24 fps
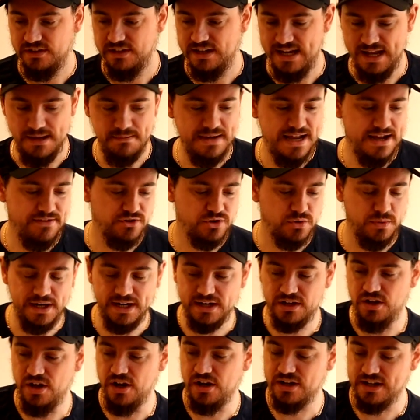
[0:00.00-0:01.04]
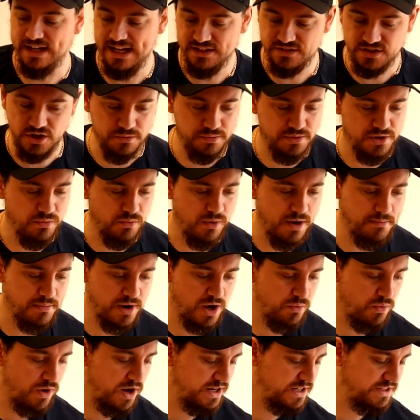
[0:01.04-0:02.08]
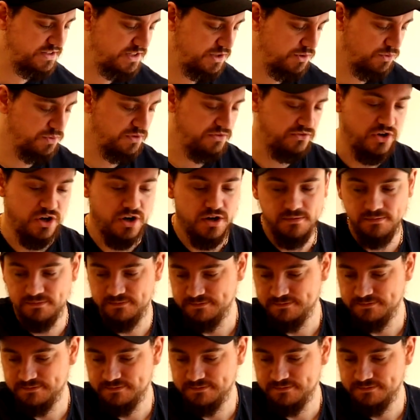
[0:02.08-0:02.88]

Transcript: Let me have a quick look. Let's open them one by one and see what we've got.